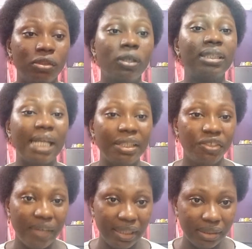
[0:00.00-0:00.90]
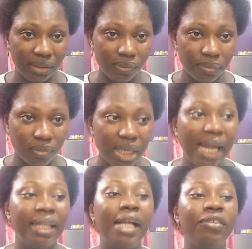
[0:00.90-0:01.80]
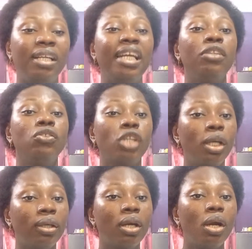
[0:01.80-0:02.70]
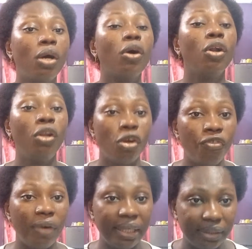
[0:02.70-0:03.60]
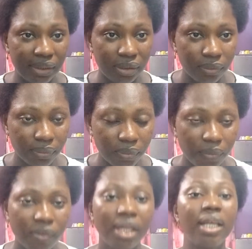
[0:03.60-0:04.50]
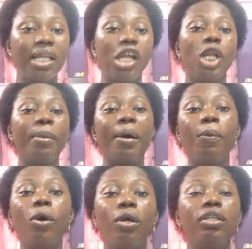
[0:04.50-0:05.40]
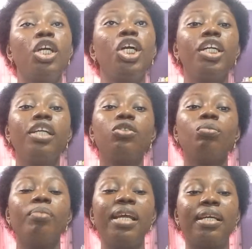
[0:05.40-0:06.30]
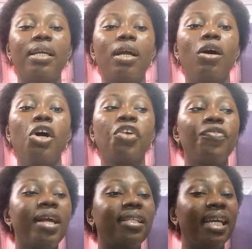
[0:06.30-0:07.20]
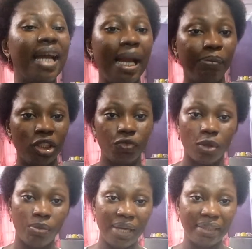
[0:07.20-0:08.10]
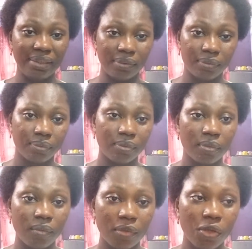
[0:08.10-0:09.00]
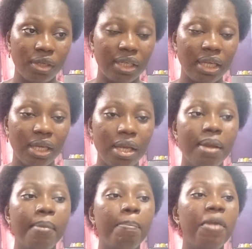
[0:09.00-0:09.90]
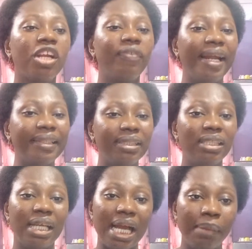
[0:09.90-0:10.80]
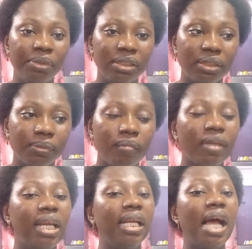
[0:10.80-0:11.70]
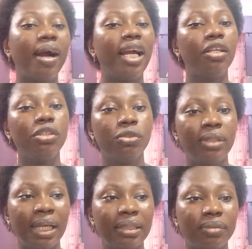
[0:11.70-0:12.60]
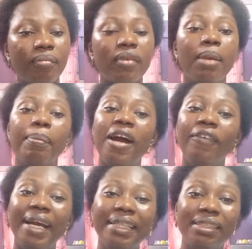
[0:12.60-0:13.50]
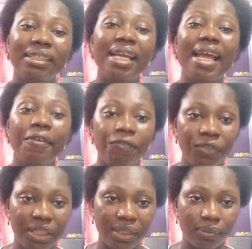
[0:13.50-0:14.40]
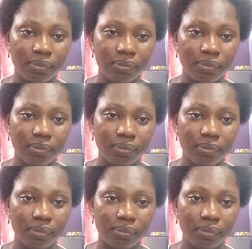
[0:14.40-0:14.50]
or start writing and actually enjoy or love writing? Now, number one, you need to make or create a habit from writing, okay? Make writing a habit. And how can you do that? By writing every day.